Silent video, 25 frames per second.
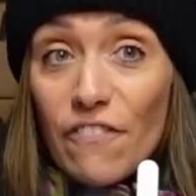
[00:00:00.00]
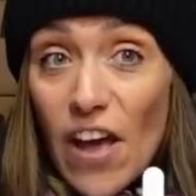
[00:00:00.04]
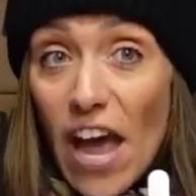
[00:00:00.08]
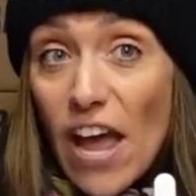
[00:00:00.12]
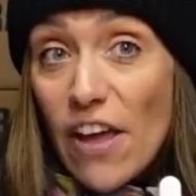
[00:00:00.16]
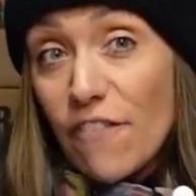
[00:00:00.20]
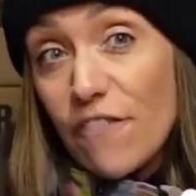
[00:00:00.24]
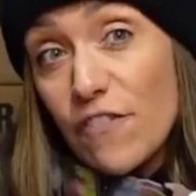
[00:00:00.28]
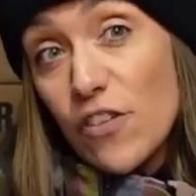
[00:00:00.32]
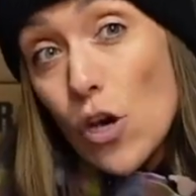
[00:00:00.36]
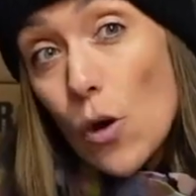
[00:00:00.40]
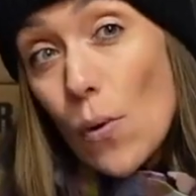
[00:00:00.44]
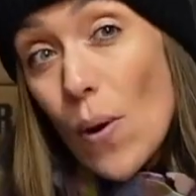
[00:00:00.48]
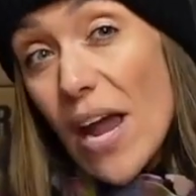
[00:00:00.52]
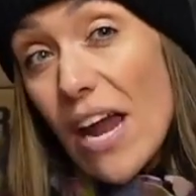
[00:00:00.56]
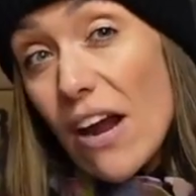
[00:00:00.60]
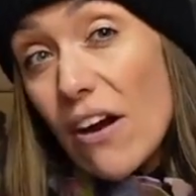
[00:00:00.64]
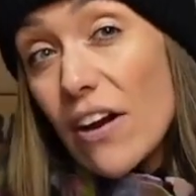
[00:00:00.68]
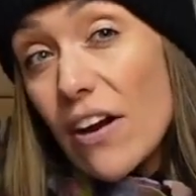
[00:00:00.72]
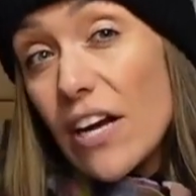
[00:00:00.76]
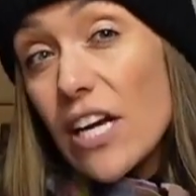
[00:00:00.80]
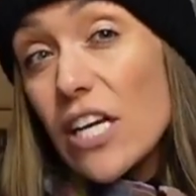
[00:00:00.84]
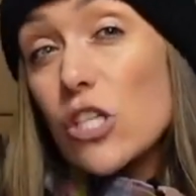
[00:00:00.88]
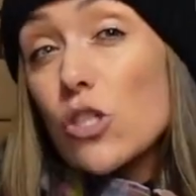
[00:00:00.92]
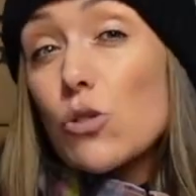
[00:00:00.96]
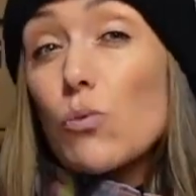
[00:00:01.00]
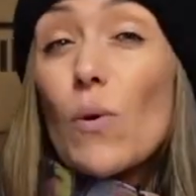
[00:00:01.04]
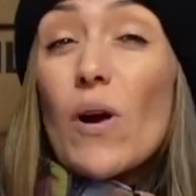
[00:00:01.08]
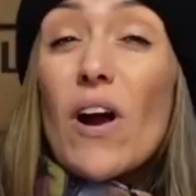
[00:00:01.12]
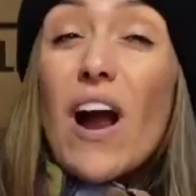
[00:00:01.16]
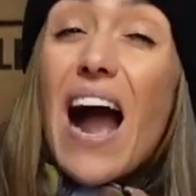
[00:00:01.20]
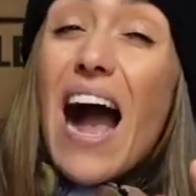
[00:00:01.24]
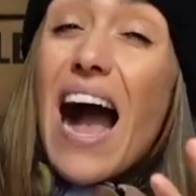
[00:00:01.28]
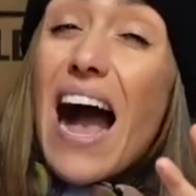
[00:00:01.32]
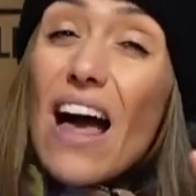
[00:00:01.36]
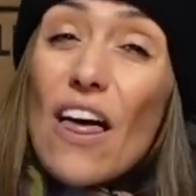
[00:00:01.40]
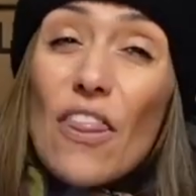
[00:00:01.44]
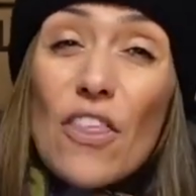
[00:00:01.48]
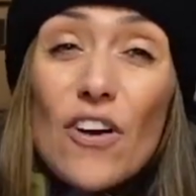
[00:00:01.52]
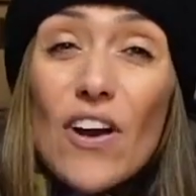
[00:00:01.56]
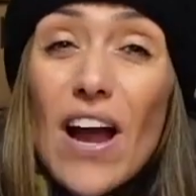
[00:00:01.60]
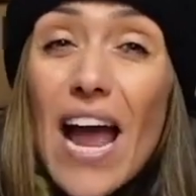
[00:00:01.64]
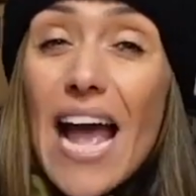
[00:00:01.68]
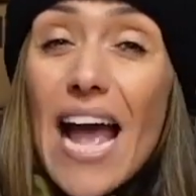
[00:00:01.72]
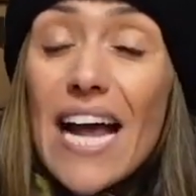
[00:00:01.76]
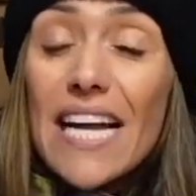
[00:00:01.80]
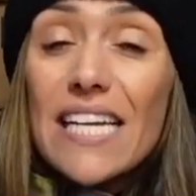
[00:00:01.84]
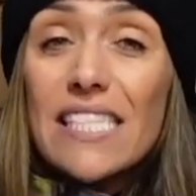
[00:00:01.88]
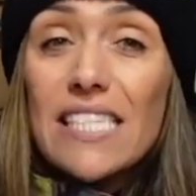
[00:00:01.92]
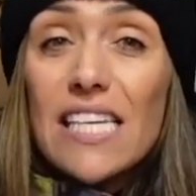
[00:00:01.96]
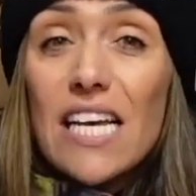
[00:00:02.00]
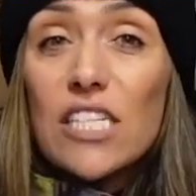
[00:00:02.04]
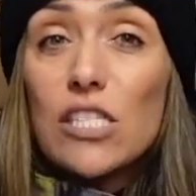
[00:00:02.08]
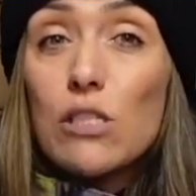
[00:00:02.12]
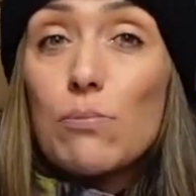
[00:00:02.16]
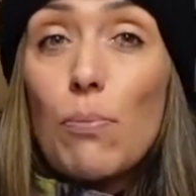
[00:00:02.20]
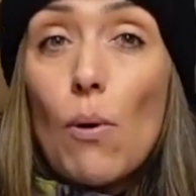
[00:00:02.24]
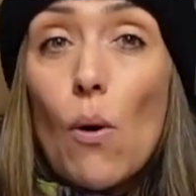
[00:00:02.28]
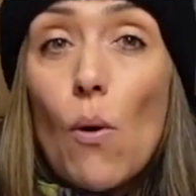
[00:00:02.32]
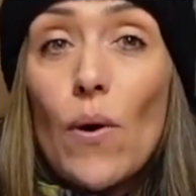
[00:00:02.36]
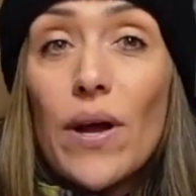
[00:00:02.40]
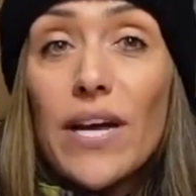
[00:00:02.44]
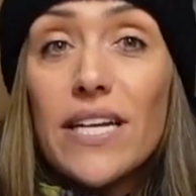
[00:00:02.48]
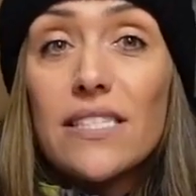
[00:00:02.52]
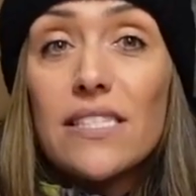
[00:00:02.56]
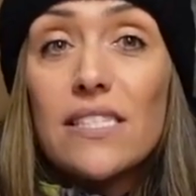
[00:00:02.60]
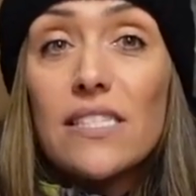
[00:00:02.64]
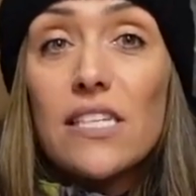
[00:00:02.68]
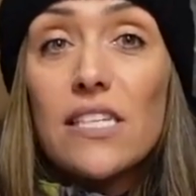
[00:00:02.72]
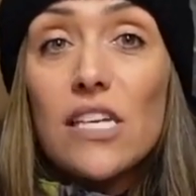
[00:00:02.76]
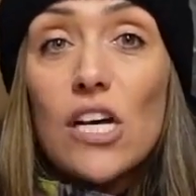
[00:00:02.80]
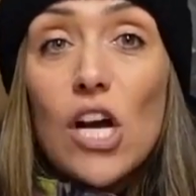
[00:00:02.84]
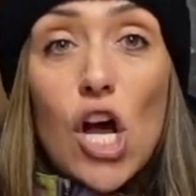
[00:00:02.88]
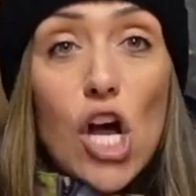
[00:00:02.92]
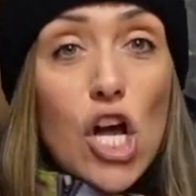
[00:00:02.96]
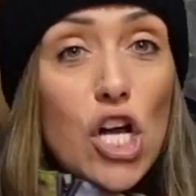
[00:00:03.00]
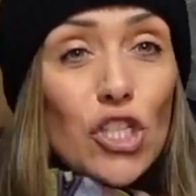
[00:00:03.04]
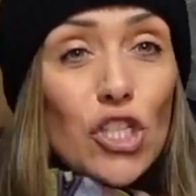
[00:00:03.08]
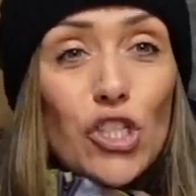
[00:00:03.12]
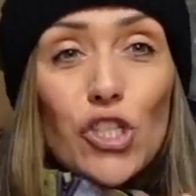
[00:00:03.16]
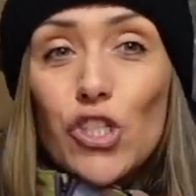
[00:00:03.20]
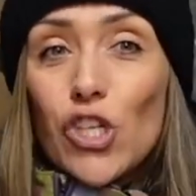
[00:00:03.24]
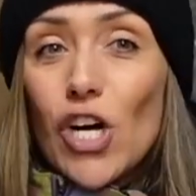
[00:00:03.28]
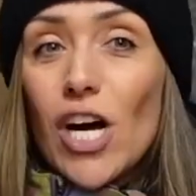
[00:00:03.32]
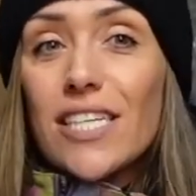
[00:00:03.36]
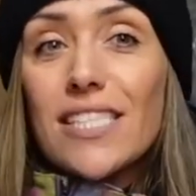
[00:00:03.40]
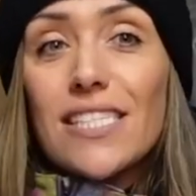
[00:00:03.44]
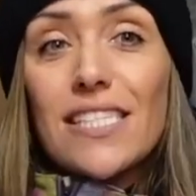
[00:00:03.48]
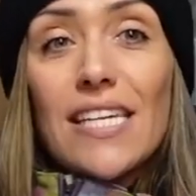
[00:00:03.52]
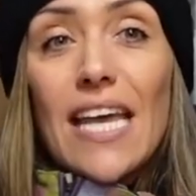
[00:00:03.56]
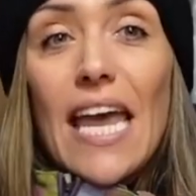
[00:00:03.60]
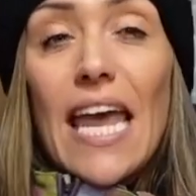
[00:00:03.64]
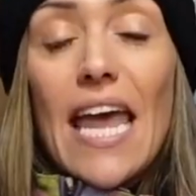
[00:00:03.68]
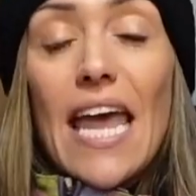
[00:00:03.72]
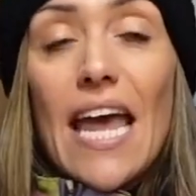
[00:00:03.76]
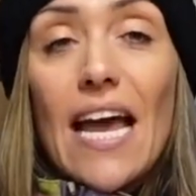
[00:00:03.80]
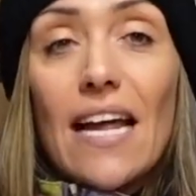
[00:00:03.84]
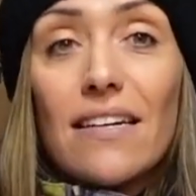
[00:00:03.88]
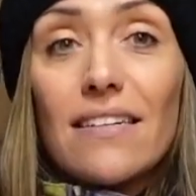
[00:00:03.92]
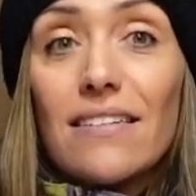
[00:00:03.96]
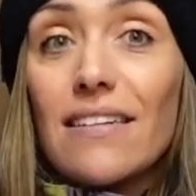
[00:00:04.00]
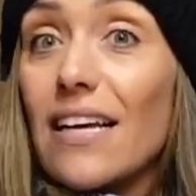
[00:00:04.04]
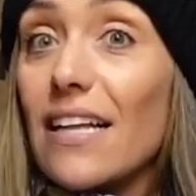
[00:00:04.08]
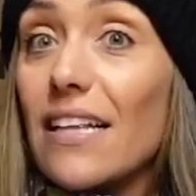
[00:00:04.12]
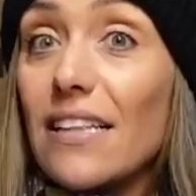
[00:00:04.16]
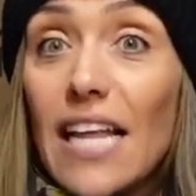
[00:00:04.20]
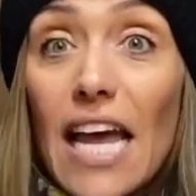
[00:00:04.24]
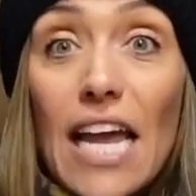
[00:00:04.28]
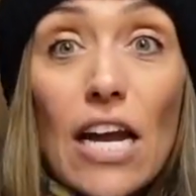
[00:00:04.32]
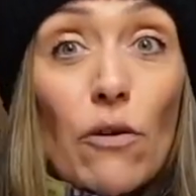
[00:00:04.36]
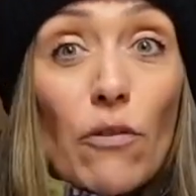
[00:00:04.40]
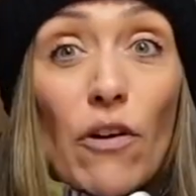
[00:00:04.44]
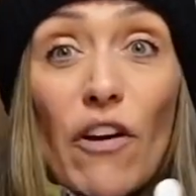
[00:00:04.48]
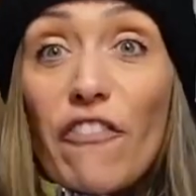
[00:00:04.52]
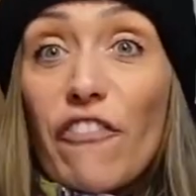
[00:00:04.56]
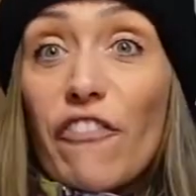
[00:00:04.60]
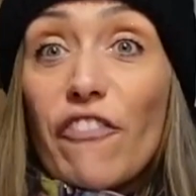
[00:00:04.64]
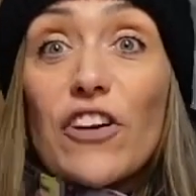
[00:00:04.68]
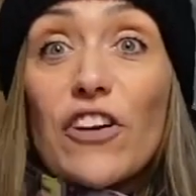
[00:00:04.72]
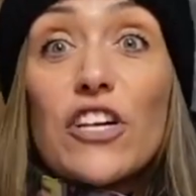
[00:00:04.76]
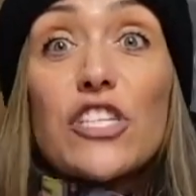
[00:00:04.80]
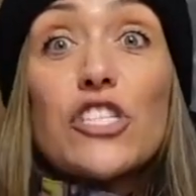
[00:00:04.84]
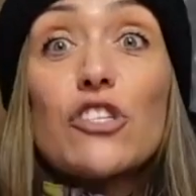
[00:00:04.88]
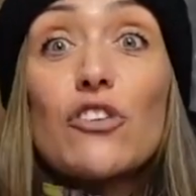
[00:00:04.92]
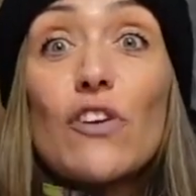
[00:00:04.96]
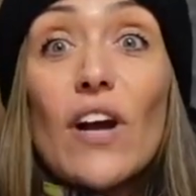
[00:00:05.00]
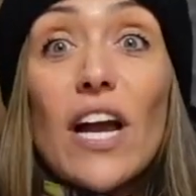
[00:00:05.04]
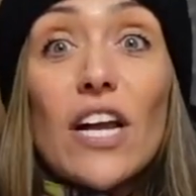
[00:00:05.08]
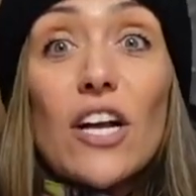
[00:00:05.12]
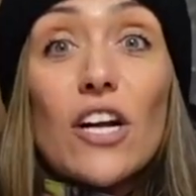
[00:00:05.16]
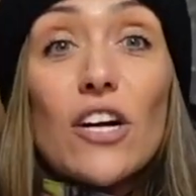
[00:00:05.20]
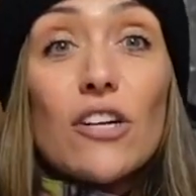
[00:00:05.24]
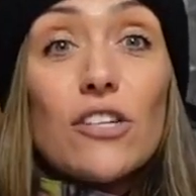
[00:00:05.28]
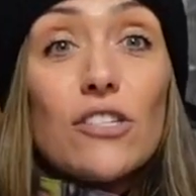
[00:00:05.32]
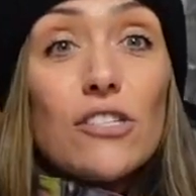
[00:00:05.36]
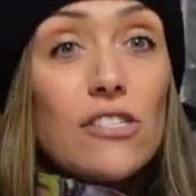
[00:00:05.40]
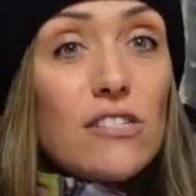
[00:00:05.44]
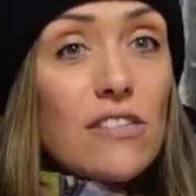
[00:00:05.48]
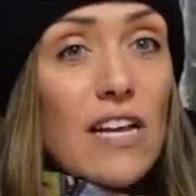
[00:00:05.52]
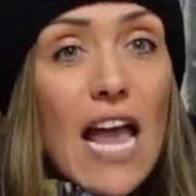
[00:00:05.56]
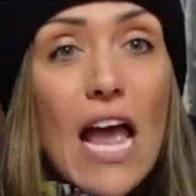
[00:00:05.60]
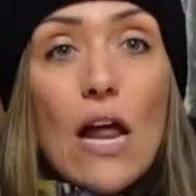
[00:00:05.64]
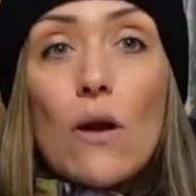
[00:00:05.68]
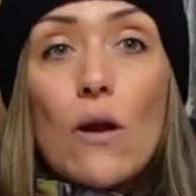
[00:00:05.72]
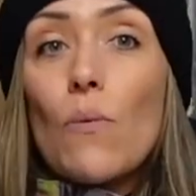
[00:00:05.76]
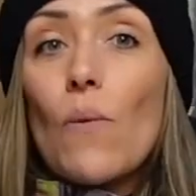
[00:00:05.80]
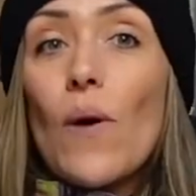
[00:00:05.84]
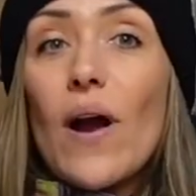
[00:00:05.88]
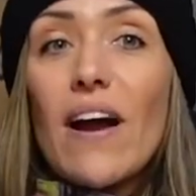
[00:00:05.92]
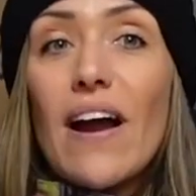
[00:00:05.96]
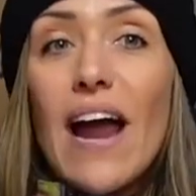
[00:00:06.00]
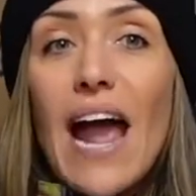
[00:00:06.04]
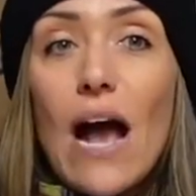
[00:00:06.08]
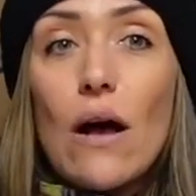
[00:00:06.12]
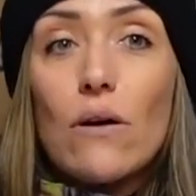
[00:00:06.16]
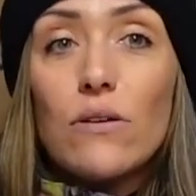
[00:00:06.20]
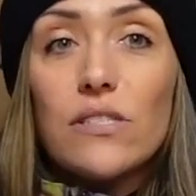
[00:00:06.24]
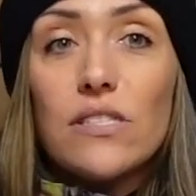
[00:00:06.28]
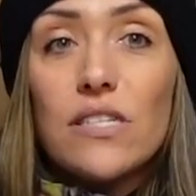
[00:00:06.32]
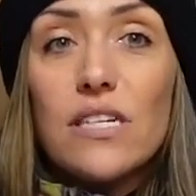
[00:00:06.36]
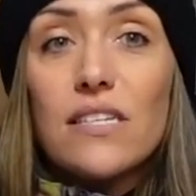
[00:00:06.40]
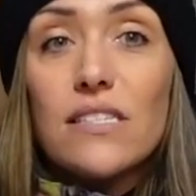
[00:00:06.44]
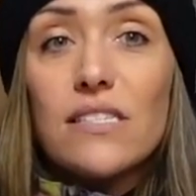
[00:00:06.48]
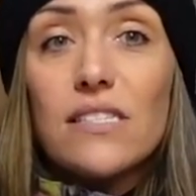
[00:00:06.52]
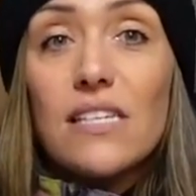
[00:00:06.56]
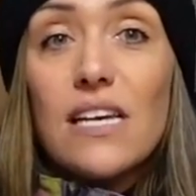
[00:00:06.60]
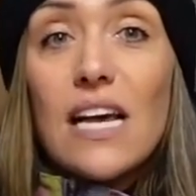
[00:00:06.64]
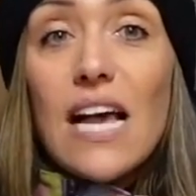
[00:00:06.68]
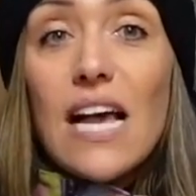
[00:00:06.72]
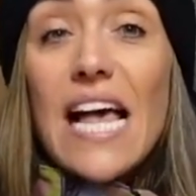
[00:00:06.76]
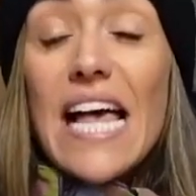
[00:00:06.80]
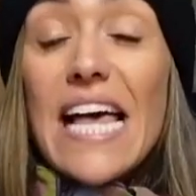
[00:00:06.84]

a few areas where other access points just can't, like refrigerators and warehouses.